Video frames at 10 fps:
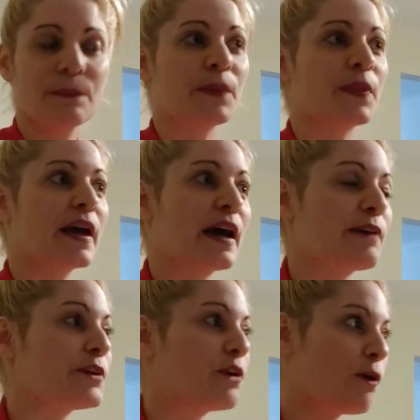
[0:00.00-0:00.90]
But they
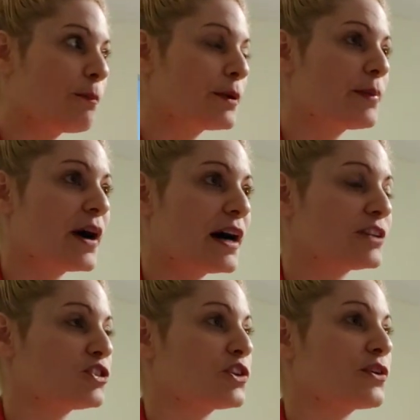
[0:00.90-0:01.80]
have an open
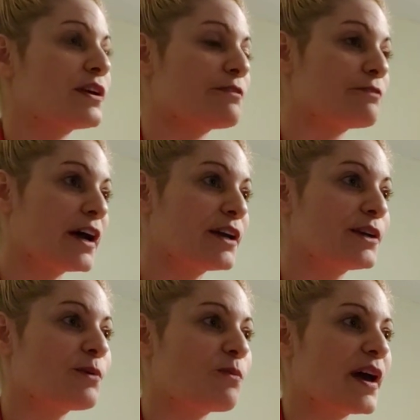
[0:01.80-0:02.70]
posture, an
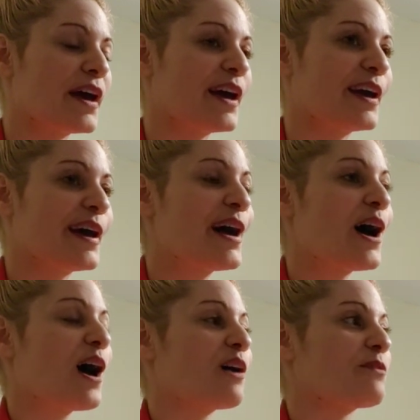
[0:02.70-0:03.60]
inviting way
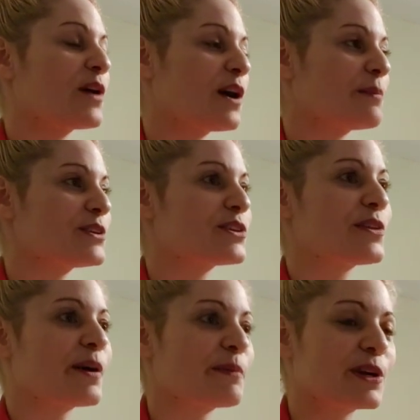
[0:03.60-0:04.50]
of coming to
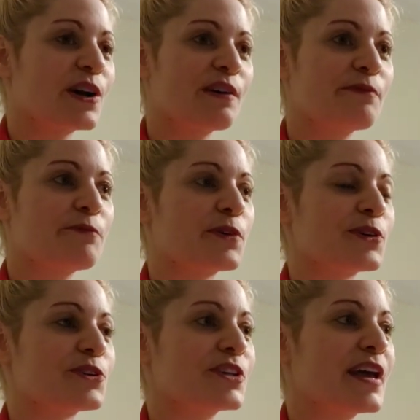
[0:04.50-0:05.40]
them in
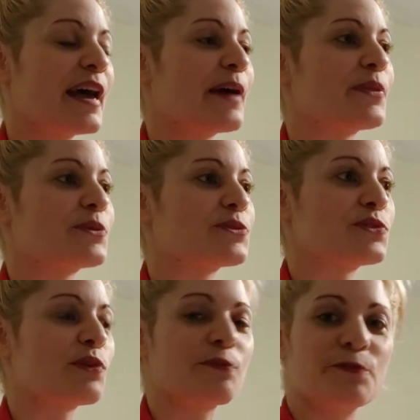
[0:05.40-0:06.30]
comfort, and there's
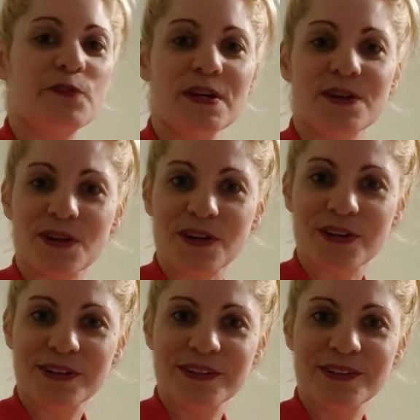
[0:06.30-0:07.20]
no
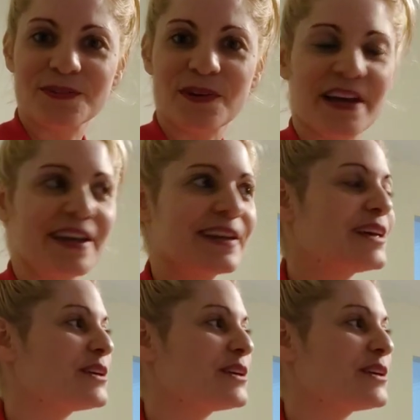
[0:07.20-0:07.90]
fear, right?